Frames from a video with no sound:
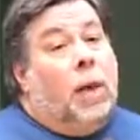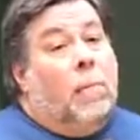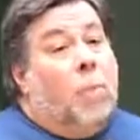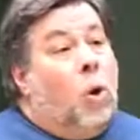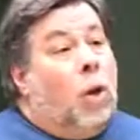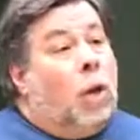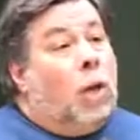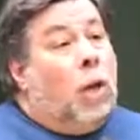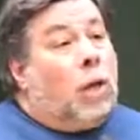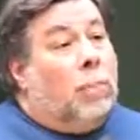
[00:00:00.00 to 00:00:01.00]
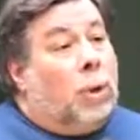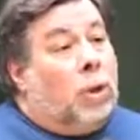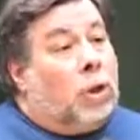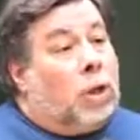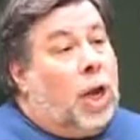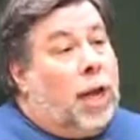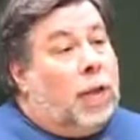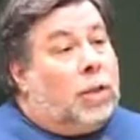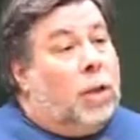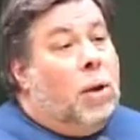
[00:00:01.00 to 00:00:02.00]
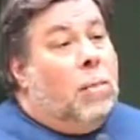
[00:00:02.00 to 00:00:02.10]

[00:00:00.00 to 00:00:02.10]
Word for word: more computer science,